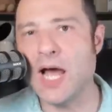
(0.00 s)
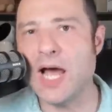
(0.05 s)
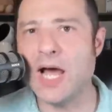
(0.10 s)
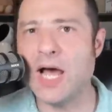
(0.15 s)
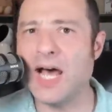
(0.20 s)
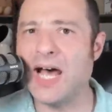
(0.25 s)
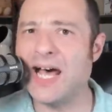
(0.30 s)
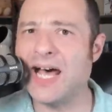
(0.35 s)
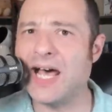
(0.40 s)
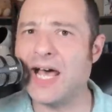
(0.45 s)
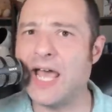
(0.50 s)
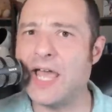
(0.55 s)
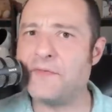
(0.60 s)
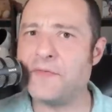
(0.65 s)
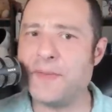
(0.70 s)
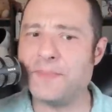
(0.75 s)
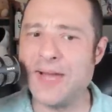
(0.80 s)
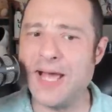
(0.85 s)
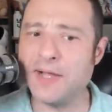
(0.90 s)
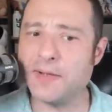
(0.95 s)
Uh,
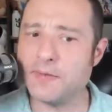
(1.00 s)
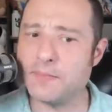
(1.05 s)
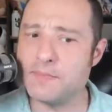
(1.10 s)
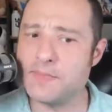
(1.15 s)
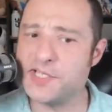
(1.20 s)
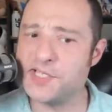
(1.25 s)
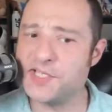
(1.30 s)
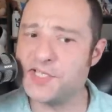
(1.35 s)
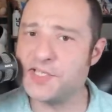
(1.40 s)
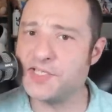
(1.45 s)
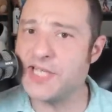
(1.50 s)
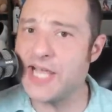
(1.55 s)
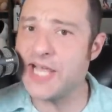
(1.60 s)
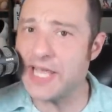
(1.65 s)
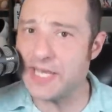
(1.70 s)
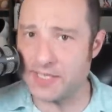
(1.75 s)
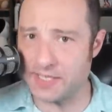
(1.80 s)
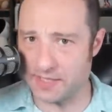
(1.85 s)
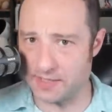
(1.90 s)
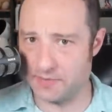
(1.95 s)
if I'm not
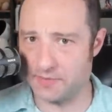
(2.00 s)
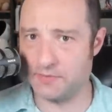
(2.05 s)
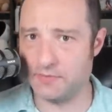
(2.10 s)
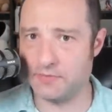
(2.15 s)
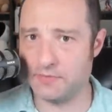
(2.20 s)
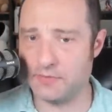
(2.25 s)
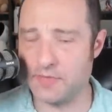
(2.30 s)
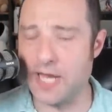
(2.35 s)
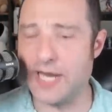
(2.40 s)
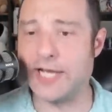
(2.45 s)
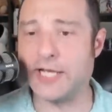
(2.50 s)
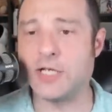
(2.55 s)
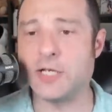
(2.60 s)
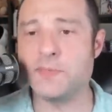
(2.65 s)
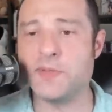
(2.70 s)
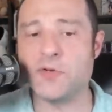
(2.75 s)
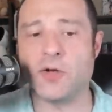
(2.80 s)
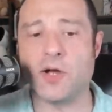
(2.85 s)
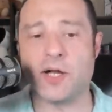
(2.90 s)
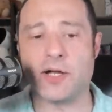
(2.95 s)
mistaken, and I could
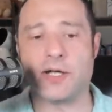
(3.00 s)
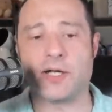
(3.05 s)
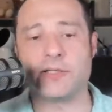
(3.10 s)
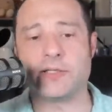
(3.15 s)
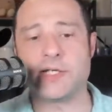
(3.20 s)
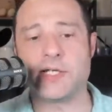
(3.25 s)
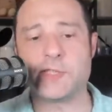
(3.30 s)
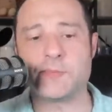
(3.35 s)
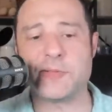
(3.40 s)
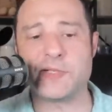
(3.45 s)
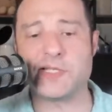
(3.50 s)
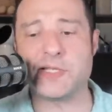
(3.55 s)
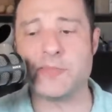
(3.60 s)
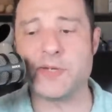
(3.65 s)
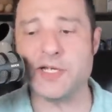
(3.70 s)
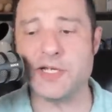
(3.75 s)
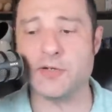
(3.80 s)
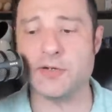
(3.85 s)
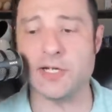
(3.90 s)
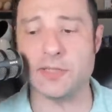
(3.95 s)
be wrong on this, but
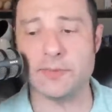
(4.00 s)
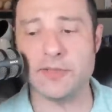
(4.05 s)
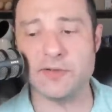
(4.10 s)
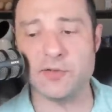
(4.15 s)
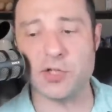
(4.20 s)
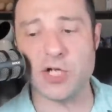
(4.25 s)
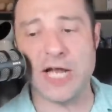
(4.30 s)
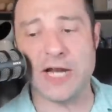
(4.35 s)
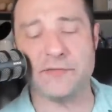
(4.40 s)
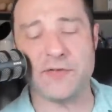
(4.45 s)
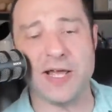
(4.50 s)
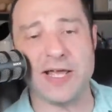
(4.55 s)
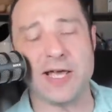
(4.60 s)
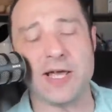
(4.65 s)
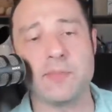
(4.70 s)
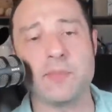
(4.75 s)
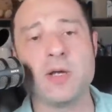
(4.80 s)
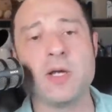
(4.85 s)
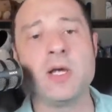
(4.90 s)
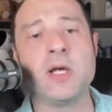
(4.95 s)
somebody correct me in chat if I
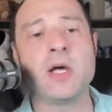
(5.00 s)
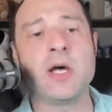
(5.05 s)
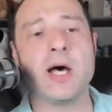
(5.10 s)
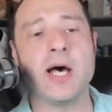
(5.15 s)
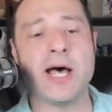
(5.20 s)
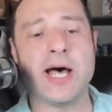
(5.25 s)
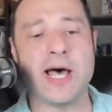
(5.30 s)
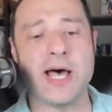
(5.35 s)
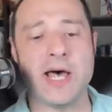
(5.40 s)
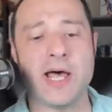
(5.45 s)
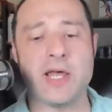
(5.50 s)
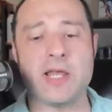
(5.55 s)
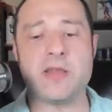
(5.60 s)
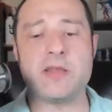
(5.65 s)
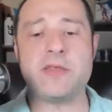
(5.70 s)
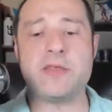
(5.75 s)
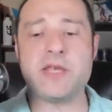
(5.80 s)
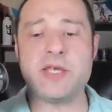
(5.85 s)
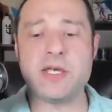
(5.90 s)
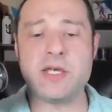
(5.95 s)
am. Uh,
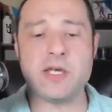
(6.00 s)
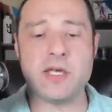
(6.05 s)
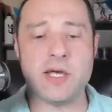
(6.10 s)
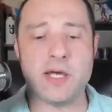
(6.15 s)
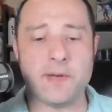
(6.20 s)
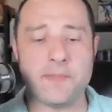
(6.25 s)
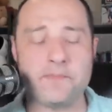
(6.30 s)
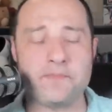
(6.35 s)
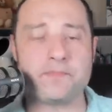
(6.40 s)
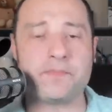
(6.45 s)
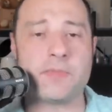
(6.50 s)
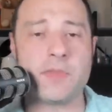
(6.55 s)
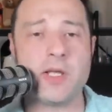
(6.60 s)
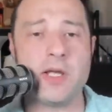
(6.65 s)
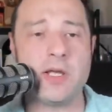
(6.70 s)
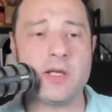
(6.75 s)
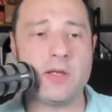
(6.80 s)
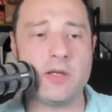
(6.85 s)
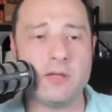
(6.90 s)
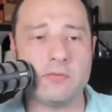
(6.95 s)
the um,
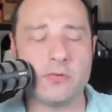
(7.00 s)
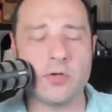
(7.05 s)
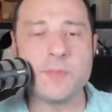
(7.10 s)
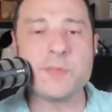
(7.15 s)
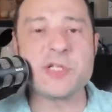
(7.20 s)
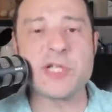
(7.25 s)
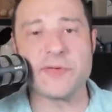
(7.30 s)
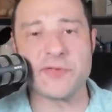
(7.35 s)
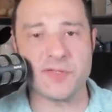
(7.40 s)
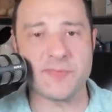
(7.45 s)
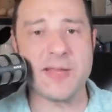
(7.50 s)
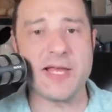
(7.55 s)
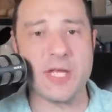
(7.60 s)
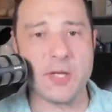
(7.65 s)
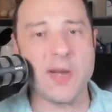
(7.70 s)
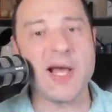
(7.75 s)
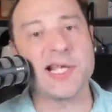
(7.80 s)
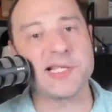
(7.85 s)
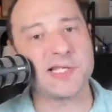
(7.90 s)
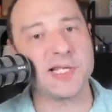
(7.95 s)
room service
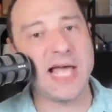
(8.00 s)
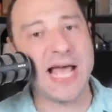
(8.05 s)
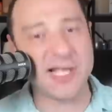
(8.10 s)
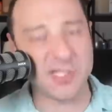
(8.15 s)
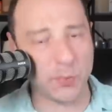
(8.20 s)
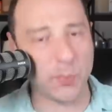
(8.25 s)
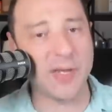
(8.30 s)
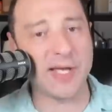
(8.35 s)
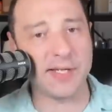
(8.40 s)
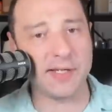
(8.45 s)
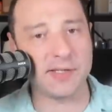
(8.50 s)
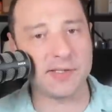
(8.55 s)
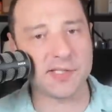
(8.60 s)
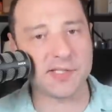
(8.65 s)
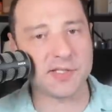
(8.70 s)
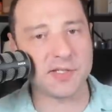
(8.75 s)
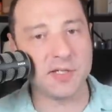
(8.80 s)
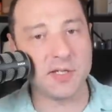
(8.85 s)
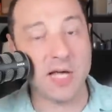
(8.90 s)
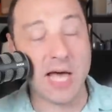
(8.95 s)
menu has has
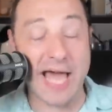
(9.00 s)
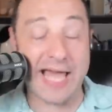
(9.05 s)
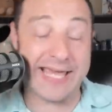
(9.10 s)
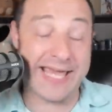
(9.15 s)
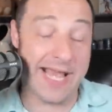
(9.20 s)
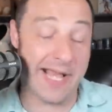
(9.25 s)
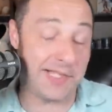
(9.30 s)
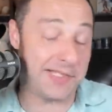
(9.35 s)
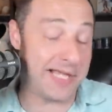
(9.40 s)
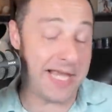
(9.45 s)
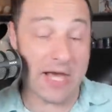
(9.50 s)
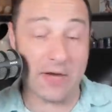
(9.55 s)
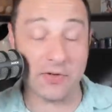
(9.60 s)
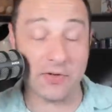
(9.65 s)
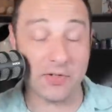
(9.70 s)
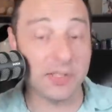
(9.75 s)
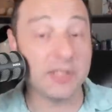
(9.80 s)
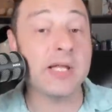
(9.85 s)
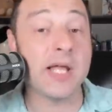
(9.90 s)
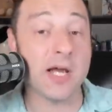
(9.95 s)
wings. I can't say how
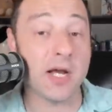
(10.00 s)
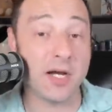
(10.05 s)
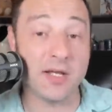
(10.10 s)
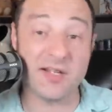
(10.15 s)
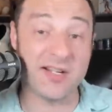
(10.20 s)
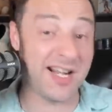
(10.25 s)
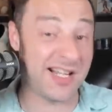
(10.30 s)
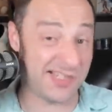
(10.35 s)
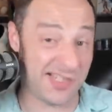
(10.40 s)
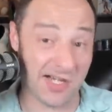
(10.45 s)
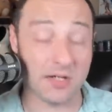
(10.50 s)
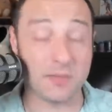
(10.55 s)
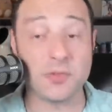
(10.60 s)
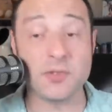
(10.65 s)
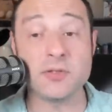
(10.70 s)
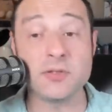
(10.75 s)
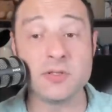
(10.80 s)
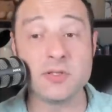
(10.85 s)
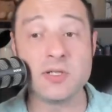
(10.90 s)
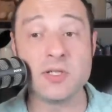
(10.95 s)
good they are. They're not
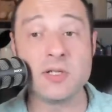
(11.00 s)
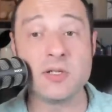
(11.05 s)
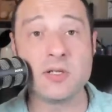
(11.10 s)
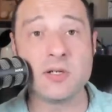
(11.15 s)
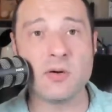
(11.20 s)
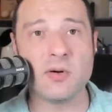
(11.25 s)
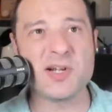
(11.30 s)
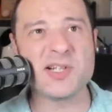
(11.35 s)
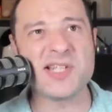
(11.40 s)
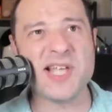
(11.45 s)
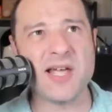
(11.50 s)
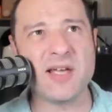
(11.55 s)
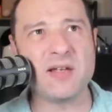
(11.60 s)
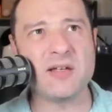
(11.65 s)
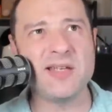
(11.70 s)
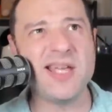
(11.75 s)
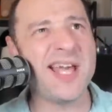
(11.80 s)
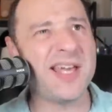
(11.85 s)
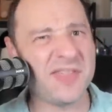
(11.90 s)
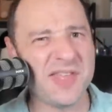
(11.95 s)
terrible. Or is that?
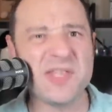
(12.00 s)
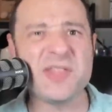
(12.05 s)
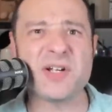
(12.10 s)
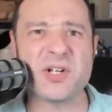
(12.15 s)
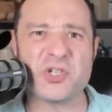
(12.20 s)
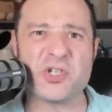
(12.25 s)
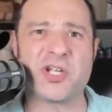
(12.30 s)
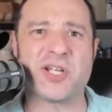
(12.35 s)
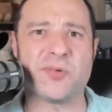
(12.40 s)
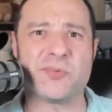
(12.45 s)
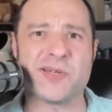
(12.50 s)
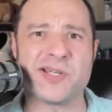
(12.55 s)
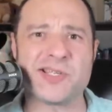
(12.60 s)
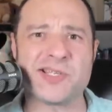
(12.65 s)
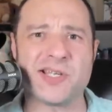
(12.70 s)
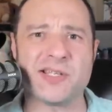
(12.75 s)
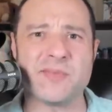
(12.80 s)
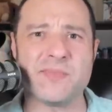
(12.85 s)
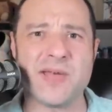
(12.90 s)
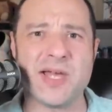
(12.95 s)
Yeah, I think there are chicken
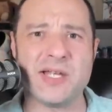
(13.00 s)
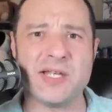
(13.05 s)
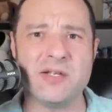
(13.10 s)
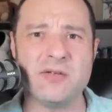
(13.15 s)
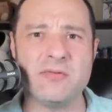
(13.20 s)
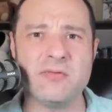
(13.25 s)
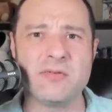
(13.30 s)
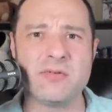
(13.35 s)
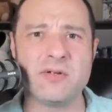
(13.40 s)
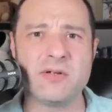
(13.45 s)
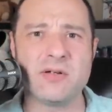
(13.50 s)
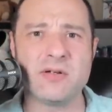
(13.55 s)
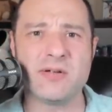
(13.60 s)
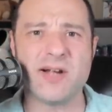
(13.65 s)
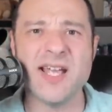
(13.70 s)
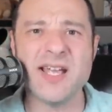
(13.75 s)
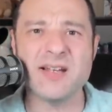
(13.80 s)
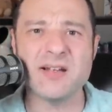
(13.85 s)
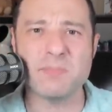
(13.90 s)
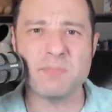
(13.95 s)
wings on the menu
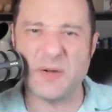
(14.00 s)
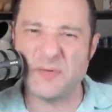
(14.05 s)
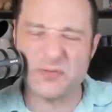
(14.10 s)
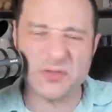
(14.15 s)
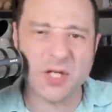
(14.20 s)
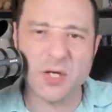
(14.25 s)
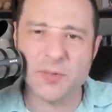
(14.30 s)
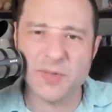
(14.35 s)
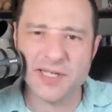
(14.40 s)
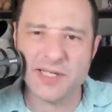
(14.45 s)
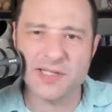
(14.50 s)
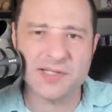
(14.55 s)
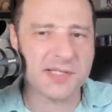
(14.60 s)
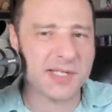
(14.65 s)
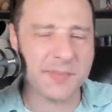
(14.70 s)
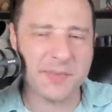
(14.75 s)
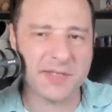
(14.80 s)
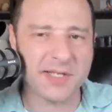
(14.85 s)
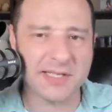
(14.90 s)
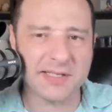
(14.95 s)
right? Buffalo wings,
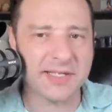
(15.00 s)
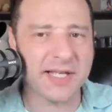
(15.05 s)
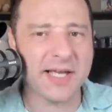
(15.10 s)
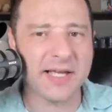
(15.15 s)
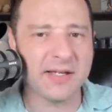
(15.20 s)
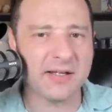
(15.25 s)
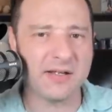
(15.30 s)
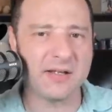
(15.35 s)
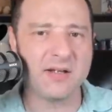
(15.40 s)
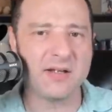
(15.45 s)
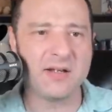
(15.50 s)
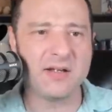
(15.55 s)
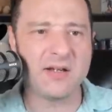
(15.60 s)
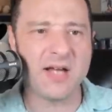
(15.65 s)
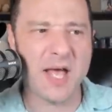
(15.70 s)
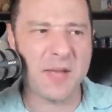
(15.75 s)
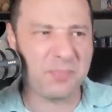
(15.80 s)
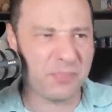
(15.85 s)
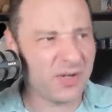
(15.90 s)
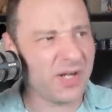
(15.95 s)
something like that.
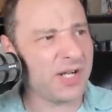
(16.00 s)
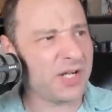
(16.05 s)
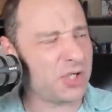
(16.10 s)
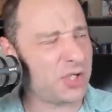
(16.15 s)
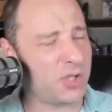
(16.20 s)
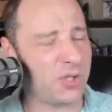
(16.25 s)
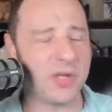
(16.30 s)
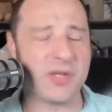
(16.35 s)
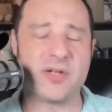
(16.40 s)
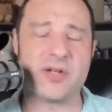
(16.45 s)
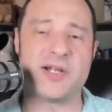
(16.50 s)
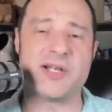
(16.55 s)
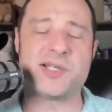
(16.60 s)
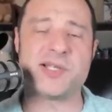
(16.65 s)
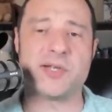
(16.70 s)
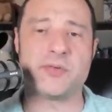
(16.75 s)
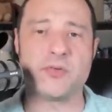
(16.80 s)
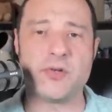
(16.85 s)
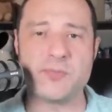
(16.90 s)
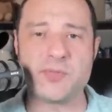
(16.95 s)
I'm pretty sure there
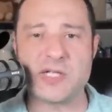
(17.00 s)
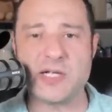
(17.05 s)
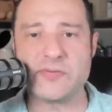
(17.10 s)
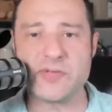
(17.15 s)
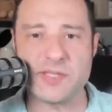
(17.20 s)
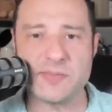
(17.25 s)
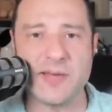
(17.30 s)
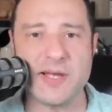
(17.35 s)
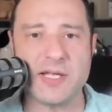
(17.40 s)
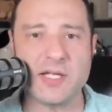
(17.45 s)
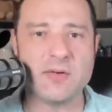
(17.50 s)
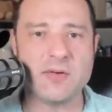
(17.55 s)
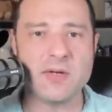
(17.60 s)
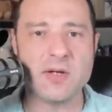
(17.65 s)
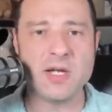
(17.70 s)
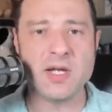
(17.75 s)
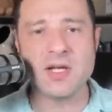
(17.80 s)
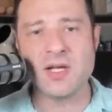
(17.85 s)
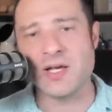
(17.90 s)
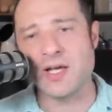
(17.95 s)
is on room service menu.
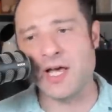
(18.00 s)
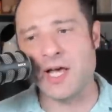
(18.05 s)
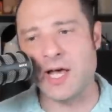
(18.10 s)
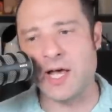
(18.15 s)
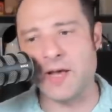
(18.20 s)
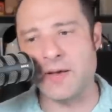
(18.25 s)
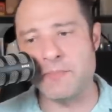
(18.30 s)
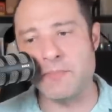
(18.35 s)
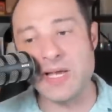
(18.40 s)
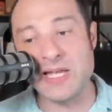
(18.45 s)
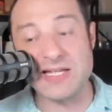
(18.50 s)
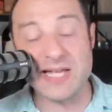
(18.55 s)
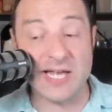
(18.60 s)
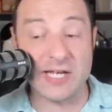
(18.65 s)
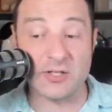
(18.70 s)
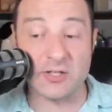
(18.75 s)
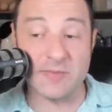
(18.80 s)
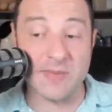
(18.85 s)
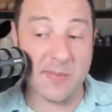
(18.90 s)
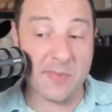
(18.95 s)
Uh, main
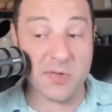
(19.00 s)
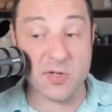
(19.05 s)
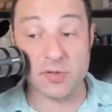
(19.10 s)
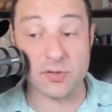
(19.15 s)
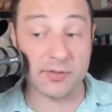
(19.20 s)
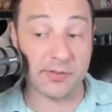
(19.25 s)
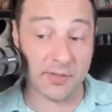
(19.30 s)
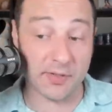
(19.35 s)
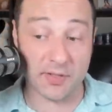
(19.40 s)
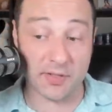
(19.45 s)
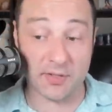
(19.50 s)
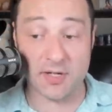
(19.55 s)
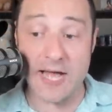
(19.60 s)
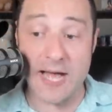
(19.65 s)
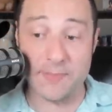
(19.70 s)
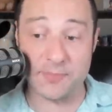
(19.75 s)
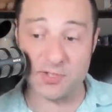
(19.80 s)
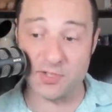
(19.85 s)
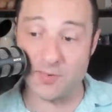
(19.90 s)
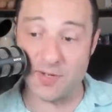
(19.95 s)
dining room might be your only other
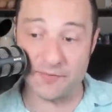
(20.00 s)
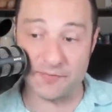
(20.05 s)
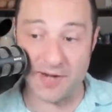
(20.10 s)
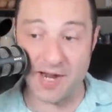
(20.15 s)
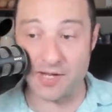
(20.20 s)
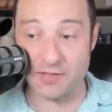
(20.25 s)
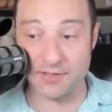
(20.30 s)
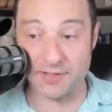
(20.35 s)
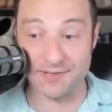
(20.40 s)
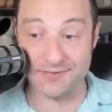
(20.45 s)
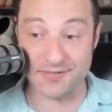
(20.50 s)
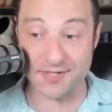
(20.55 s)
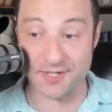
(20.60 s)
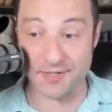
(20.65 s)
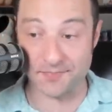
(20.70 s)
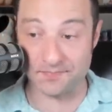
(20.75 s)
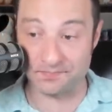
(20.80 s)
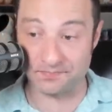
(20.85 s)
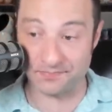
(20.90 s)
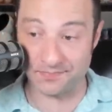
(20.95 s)
option, quite frankly.
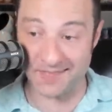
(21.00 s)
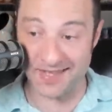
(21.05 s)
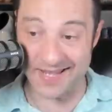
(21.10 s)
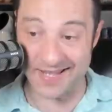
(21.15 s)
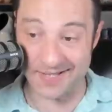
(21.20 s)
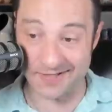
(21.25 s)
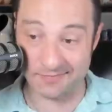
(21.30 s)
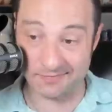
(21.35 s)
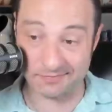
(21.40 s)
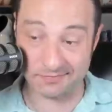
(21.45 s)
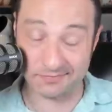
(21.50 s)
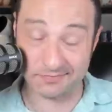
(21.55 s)
So yeah,